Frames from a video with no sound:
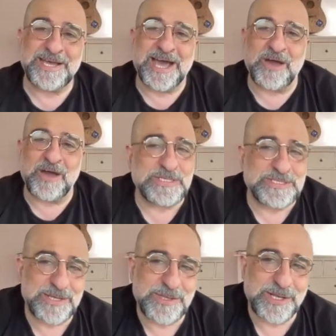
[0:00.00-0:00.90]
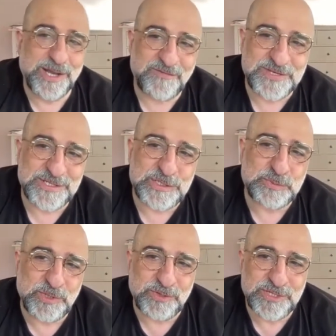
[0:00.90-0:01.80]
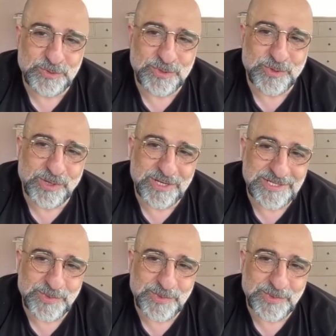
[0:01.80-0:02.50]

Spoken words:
always say that laughter is a spiritual quality.